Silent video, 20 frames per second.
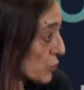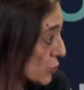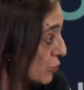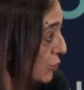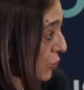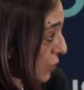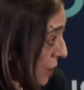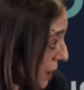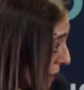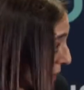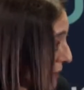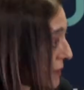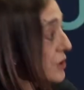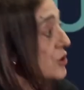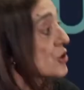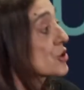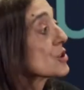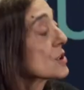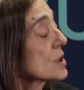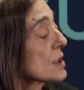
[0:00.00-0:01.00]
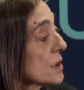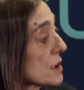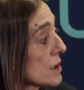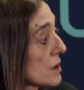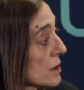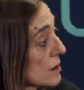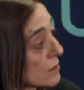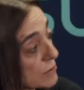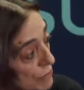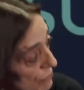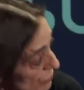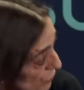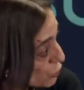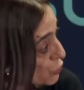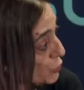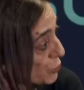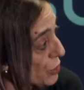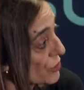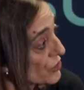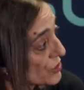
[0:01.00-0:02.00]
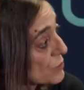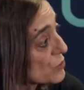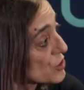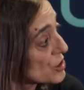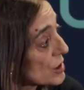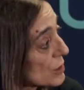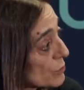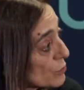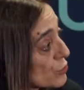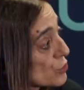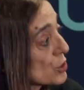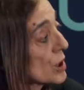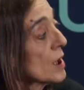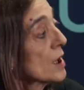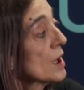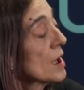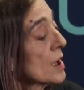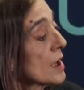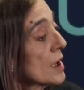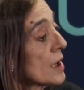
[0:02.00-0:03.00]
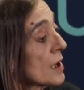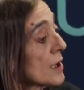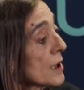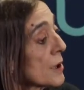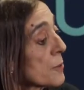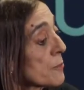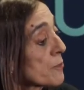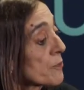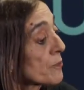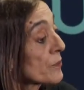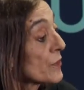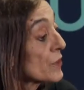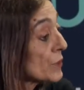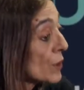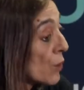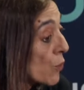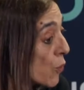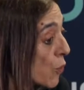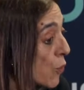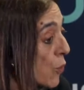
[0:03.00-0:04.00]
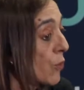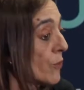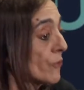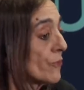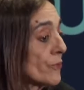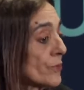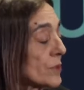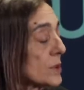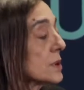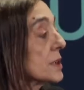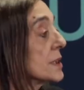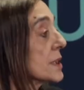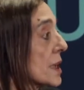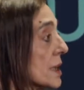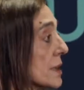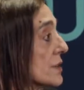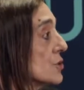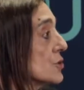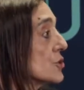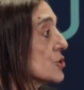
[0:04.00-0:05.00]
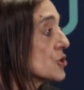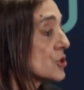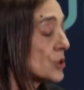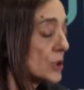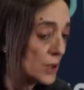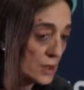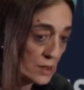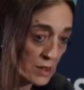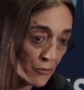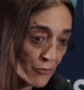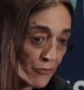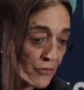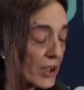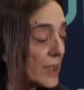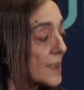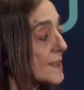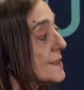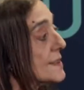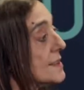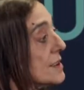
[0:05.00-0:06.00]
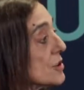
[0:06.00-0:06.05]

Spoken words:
less acute but more prolonged effects in the near future.